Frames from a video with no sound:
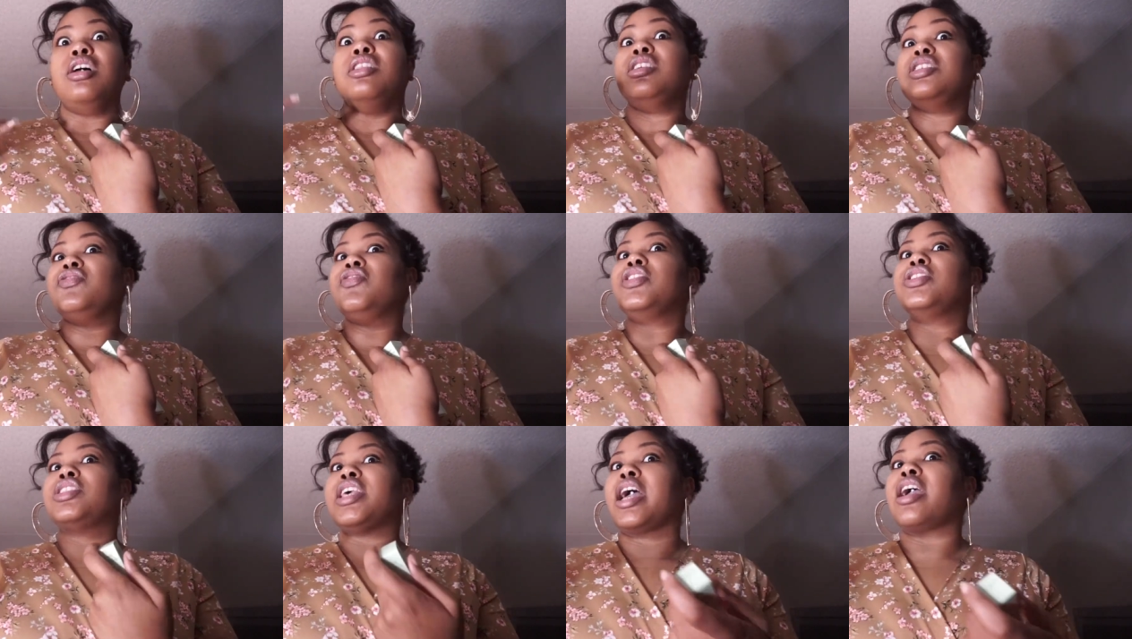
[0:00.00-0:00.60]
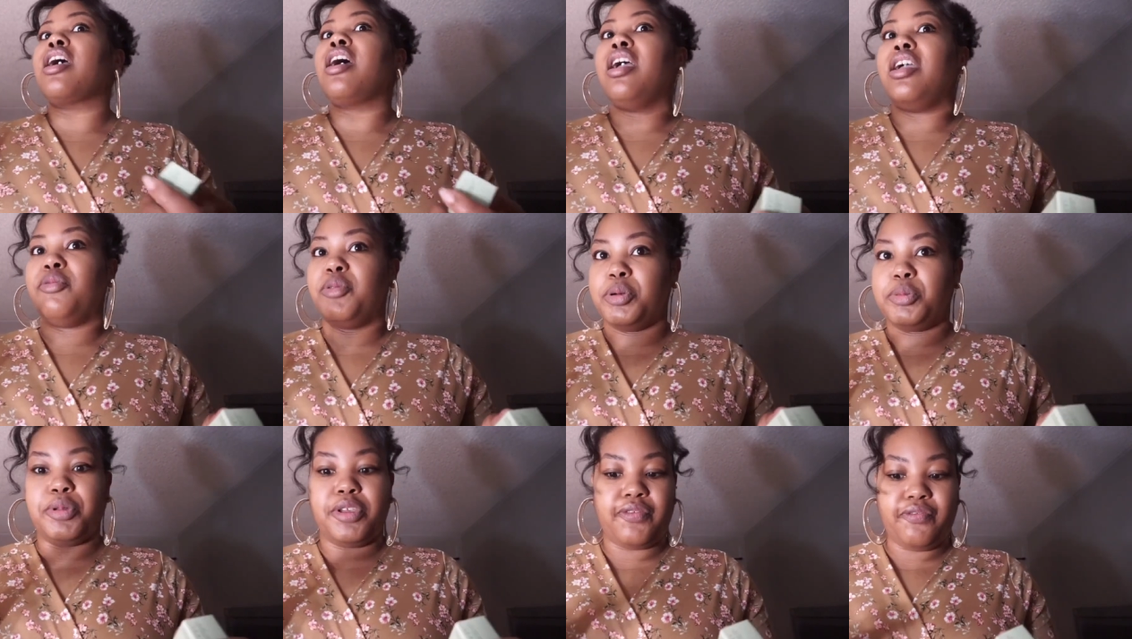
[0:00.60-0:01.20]
this feels like it
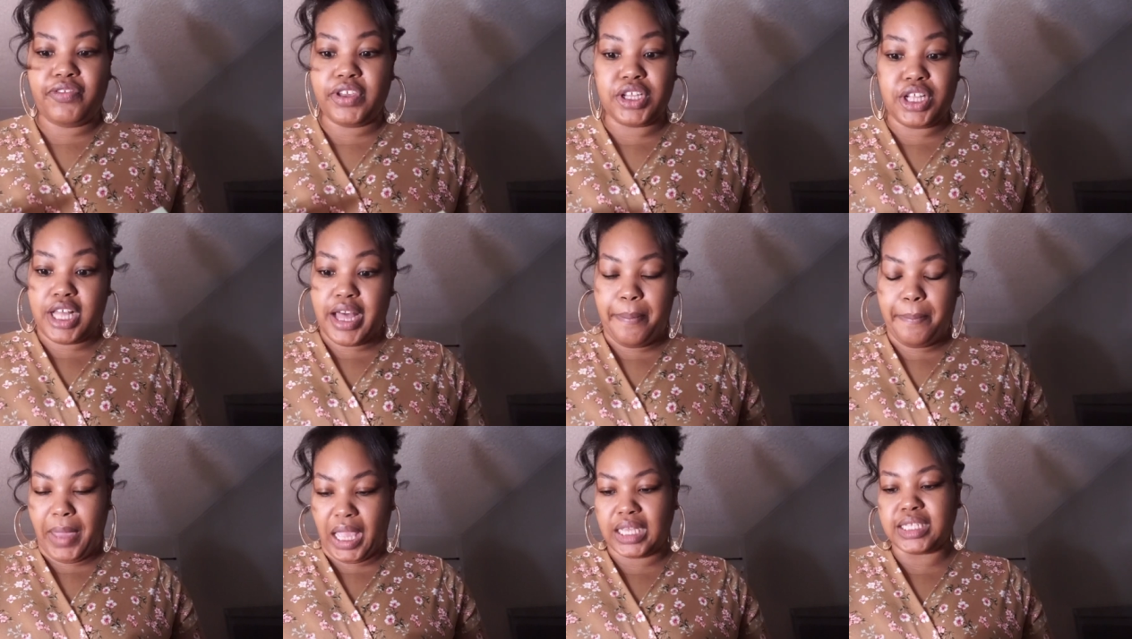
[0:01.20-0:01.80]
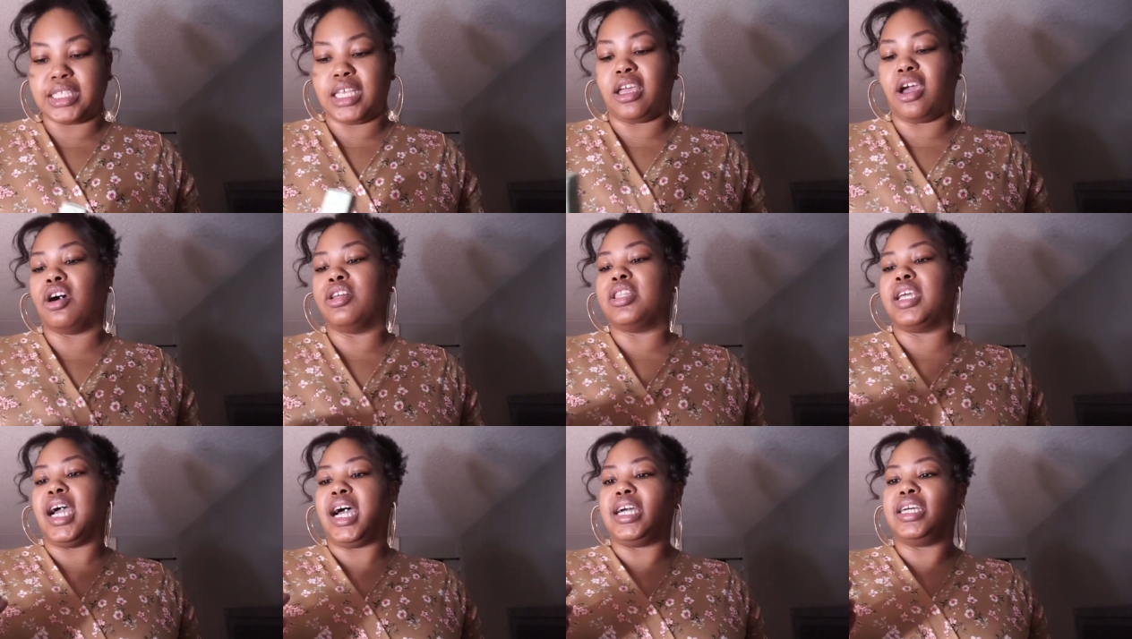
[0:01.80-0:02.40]
would feel amazing
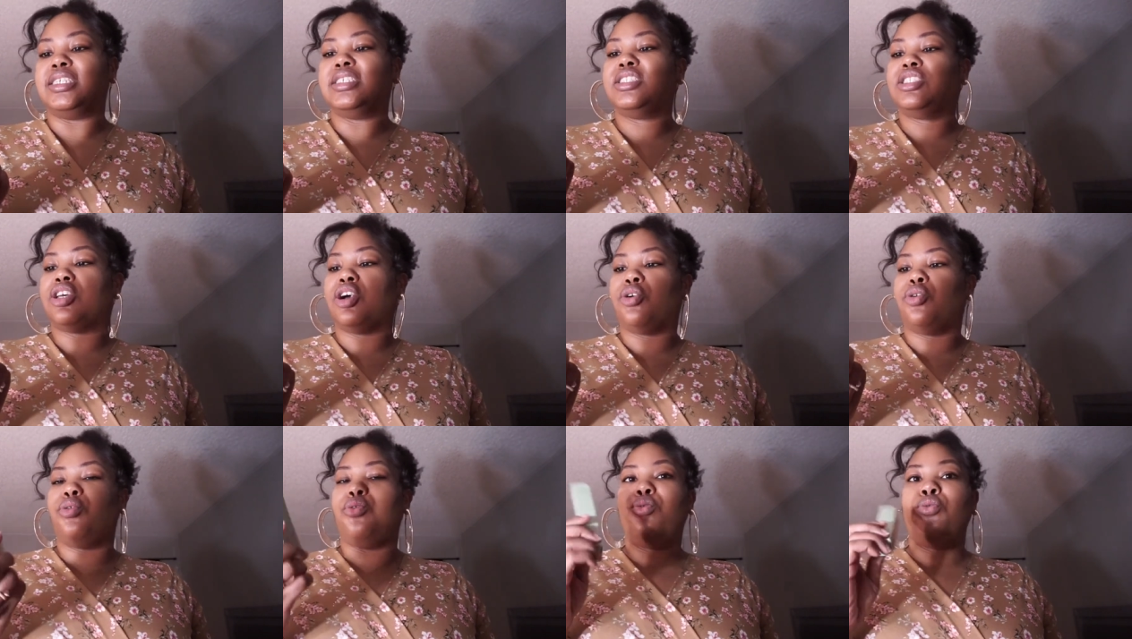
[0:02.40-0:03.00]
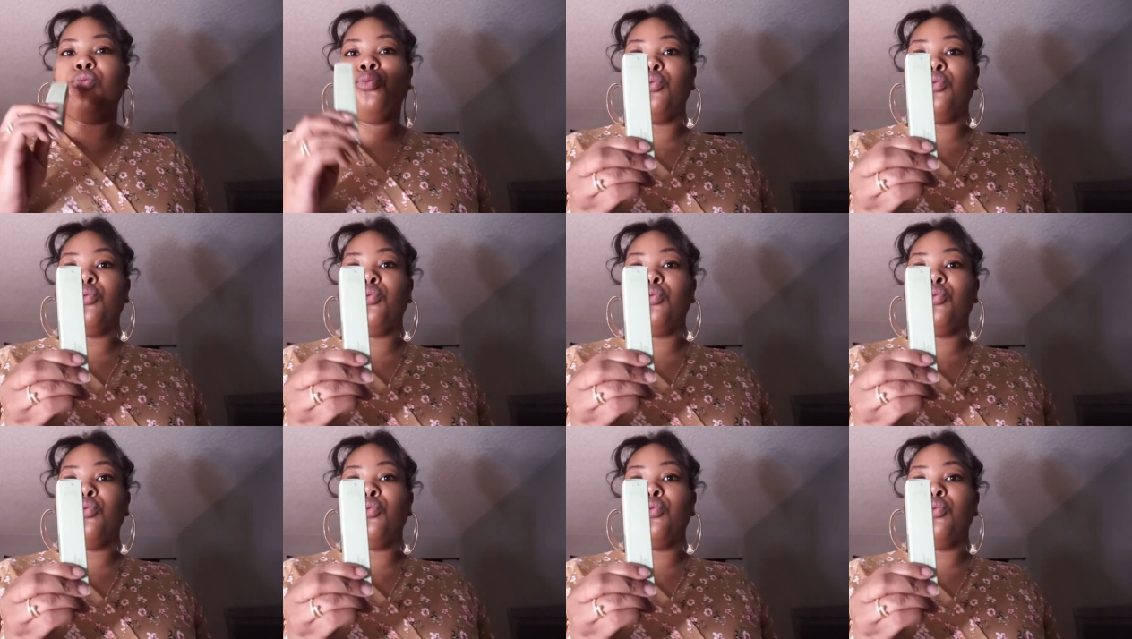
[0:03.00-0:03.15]
on the eyes so